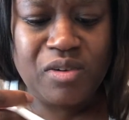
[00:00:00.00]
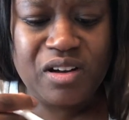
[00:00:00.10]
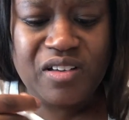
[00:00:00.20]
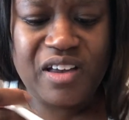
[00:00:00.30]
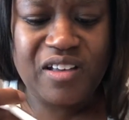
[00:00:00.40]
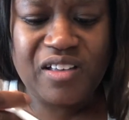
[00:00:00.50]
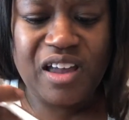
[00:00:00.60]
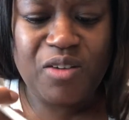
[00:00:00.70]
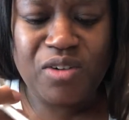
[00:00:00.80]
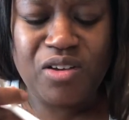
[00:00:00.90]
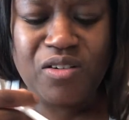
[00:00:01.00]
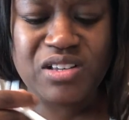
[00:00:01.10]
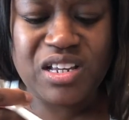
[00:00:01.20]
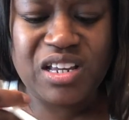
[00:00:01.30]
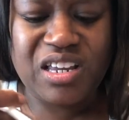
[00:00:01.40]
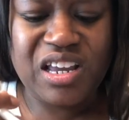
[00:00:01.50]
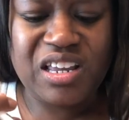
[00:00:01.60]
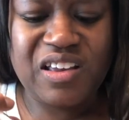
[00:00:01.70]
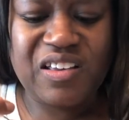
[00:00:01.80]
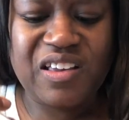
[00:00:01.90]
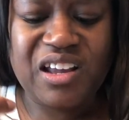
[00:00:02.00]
it tastes like when you go to the dentist.